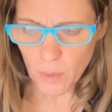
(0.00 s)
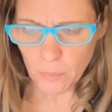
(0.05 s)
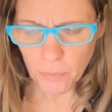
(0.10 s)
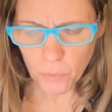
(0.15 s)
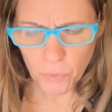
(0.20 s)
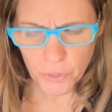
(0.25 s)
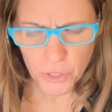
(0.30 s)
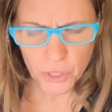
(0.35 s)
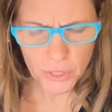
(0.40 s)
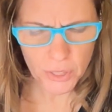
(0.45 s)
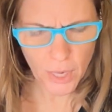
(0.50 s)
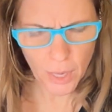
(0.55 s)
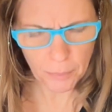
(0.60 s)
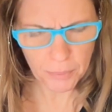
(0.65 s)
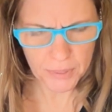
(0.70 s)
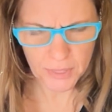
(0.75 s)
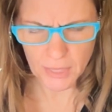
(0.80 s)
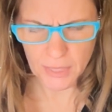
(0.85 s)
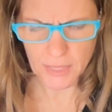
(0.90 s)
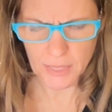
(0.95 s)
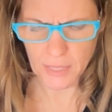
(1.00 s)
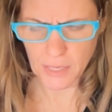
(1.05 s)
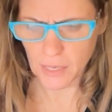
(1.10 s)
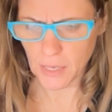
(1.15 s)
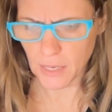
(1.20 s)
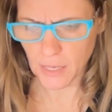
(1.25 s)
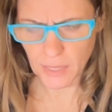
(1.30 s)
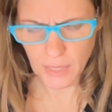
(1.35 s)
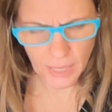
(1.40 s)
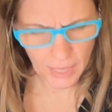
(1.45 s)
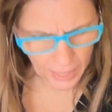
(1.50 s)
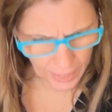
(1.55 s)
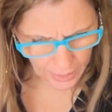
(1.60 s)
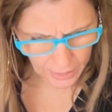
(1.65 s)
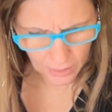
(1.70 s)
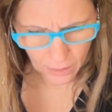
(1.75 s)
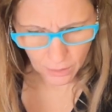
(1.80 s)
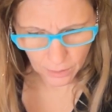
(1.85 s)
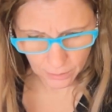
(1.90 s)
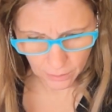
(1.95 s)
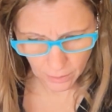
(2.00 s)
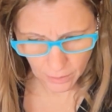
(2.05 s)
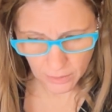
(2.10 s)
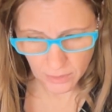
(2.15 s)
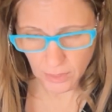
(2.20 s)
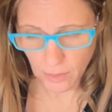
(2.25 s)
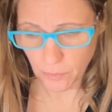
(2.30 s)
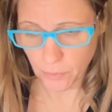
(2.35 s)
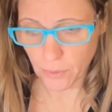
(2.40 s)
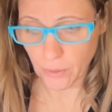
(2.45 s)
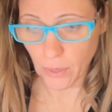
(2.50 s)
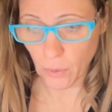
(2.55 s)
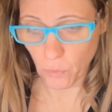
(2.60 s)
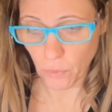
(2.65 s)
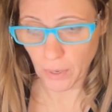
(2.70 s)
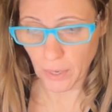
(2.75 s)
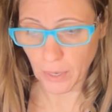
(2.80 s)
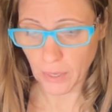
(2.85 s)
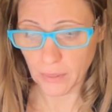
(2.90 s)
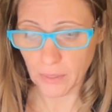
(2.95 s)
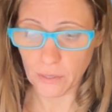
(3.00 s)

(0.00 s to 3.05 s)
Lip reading: but which is not presented in any other contemporary work.